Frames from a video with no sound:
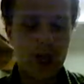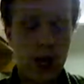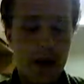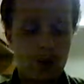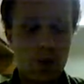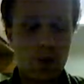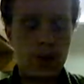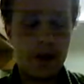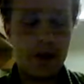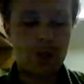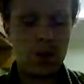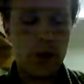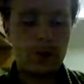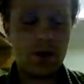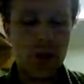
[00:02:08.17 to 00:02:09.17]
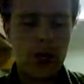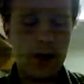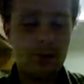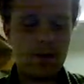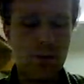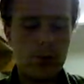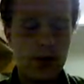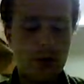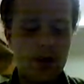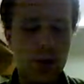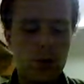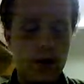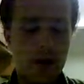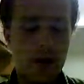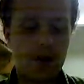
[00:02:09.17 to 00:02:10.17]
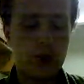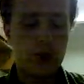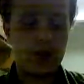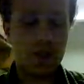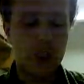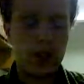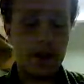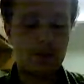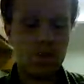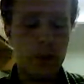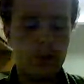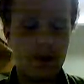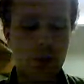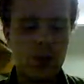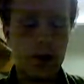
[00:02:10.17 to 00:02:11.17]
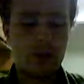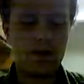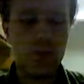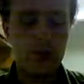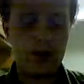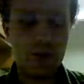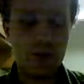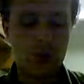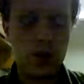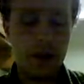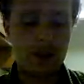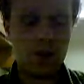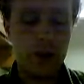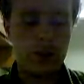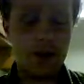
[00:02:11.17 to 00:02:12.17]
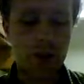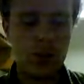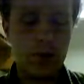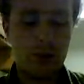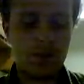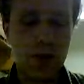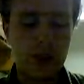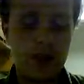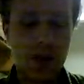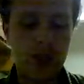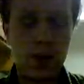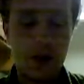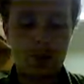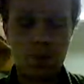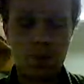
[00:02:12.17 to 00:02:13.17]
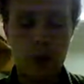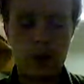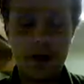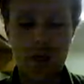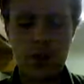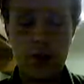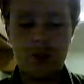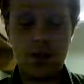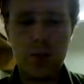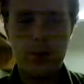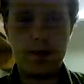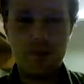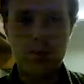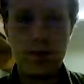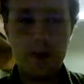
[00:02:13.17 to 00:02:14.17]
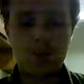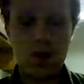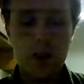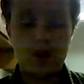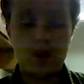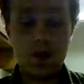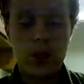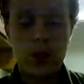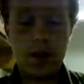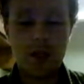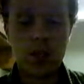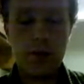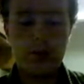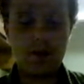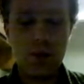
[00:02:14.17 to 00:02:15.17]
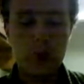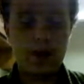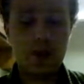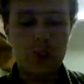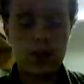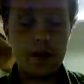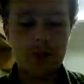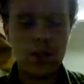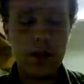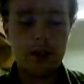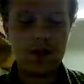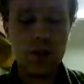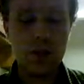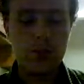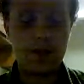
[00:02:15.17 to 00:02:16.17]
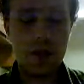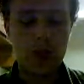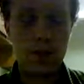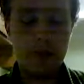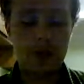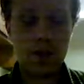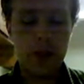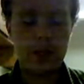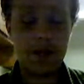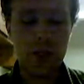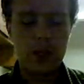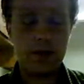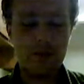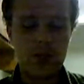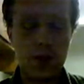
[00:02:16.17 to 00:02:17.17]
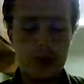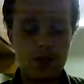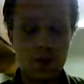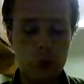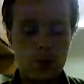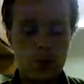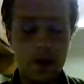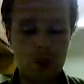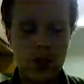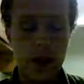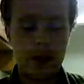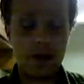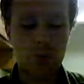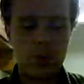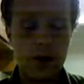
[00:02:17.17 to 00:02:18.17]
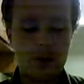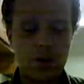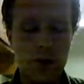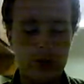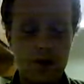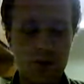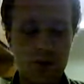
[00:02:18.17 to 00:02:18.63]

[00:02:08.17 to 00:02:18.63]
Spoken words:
that, it will be a new type of nuclear energy. Nuclear fusion energy will be that new production. If you are serious about American innovation working while still